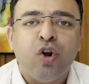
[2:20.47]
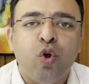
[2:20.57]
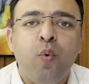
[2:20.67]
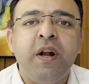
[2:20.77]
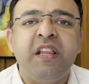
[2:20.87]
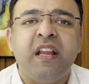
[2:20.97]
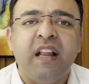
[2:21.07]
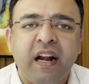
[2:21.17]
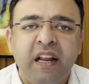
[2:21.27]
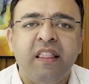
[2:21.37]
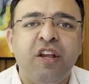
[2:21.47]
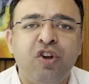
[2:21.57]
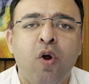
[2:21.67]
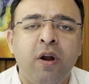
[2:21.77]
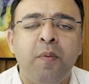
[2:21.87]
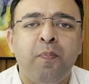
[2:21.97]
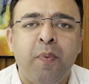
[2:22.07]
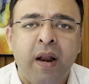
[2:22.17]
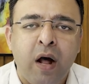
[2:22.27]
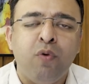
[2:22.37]
towards $36
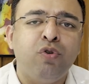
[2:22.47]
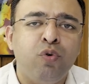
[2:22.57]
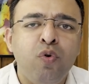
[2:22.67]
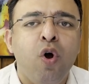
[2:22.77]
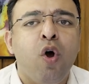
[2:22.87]
per ounce to